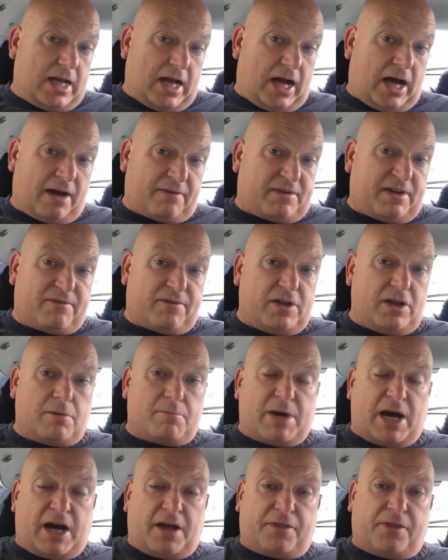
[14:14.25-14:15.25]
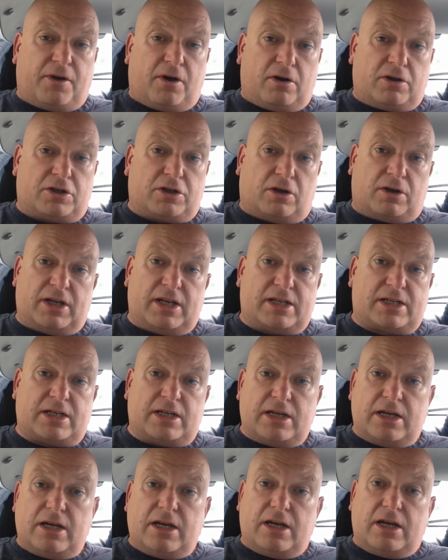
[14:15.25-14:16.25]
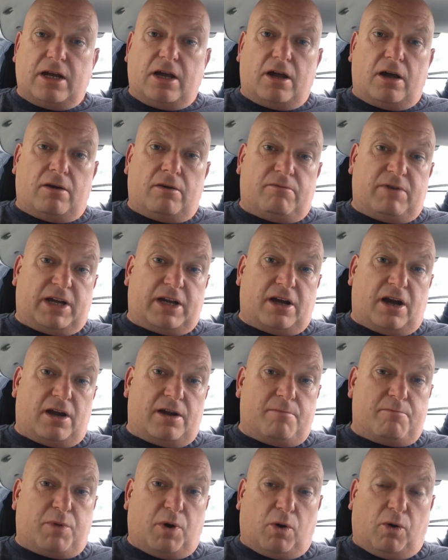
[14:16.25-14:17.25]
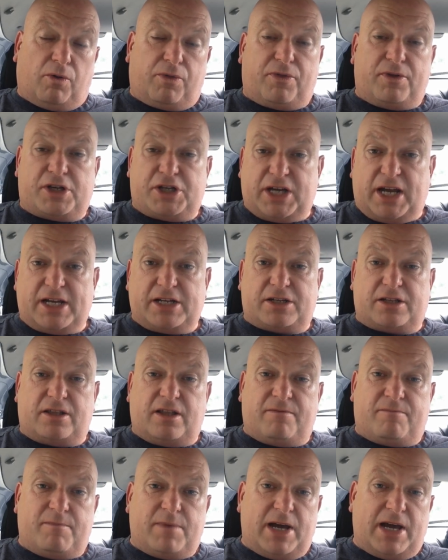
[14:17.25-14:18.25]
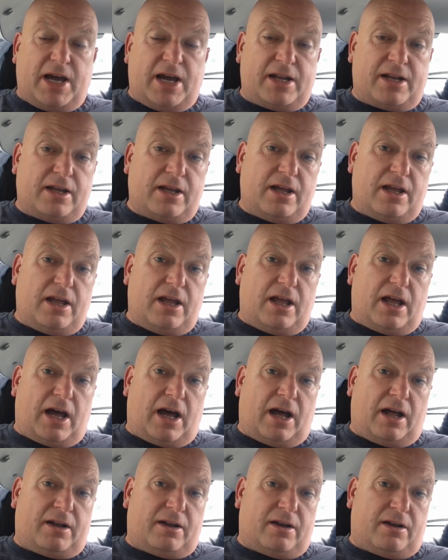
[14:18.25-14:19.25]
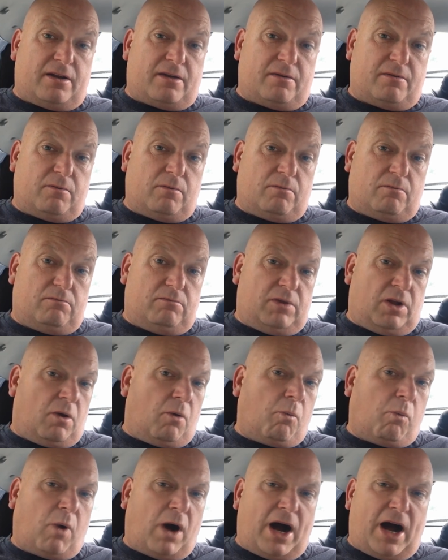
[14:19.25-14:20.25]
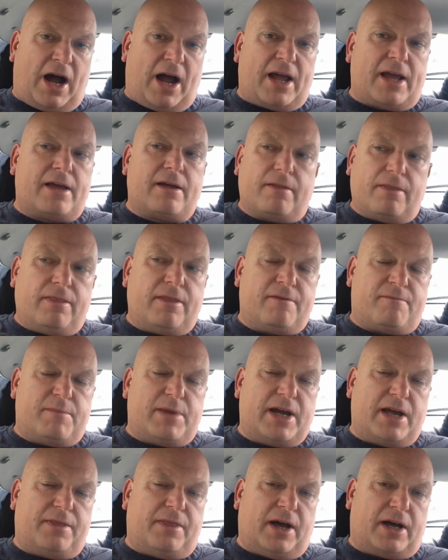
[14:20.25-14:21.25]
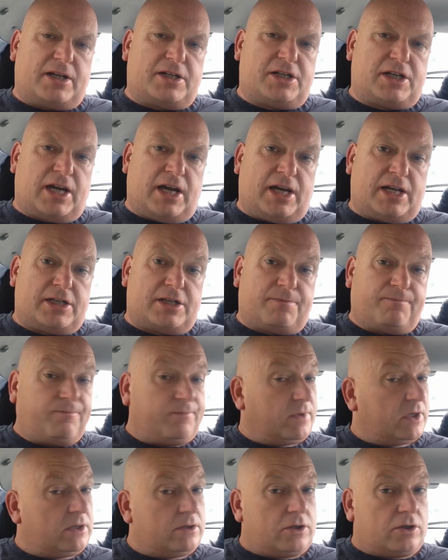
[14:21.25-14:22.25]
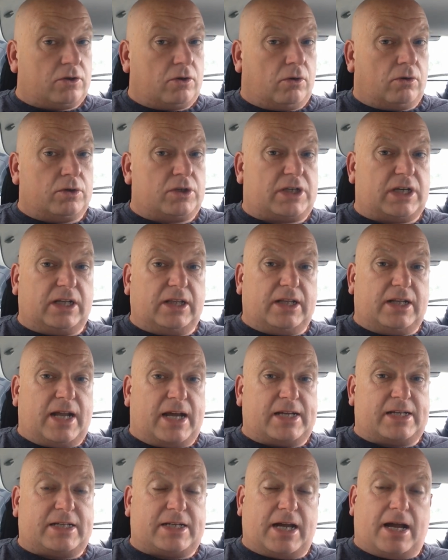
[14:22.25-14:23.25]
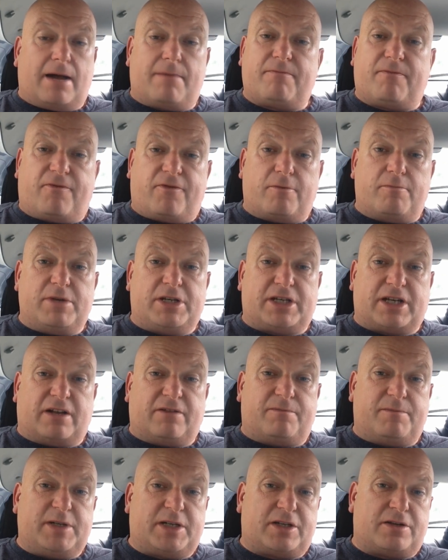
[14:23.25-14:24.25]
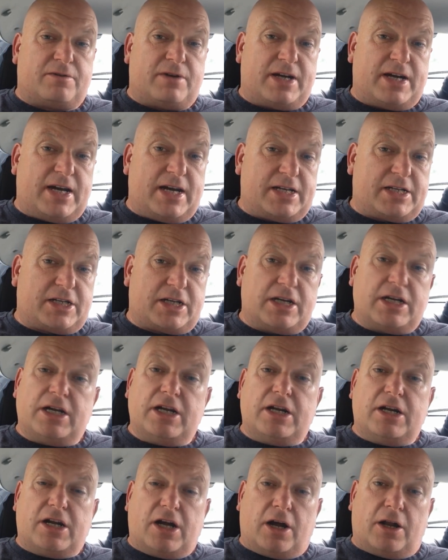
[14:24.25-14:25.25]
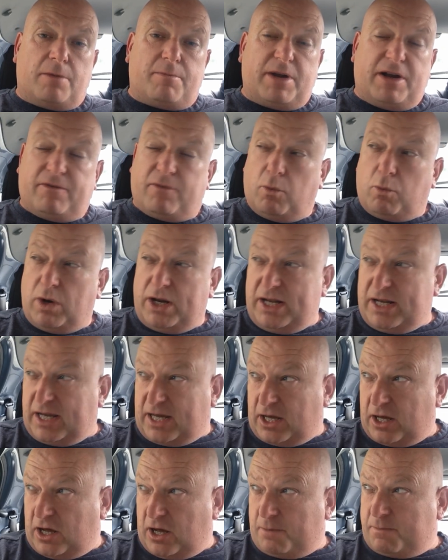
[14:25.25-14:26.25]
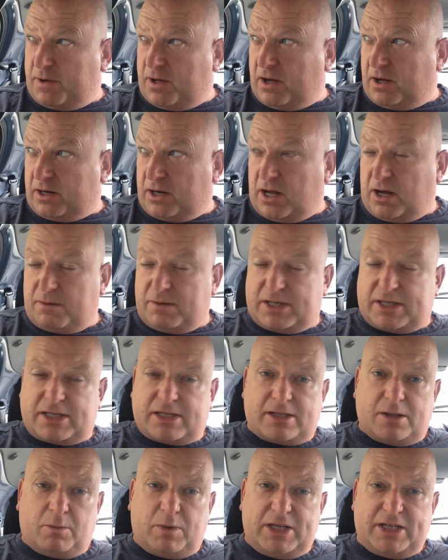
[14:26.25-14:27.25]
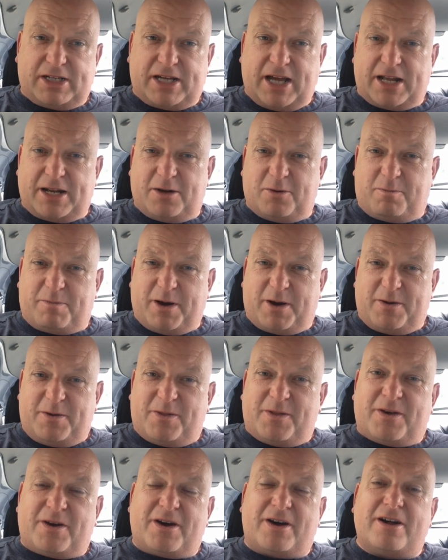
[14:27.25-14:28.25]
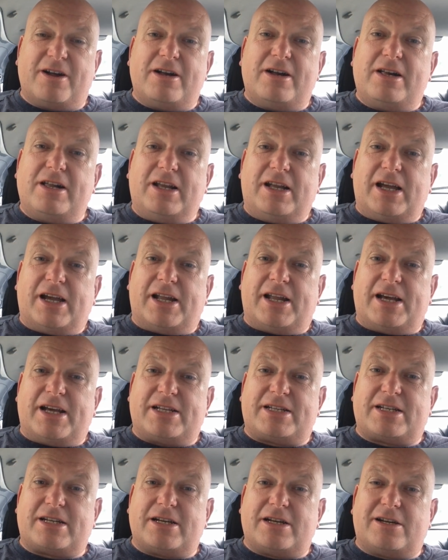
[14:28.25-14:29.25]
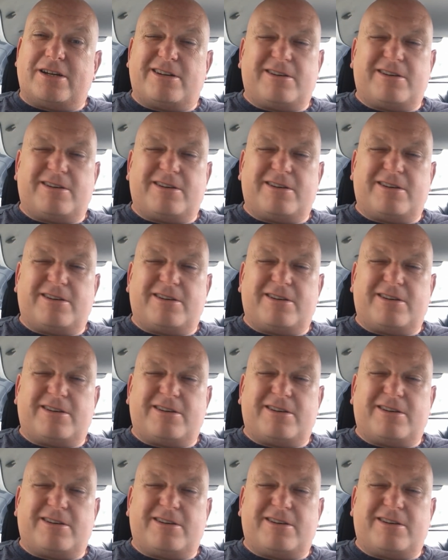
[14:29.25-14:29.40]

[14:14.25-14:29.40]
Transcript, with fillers: I've given you my thoughts on it uh, regarding both the change that they've made and you know why they've made that change. So until the next time, from myself, Mr. H, and a bit of a windy car park now. It's the wind's getting up out there. It is.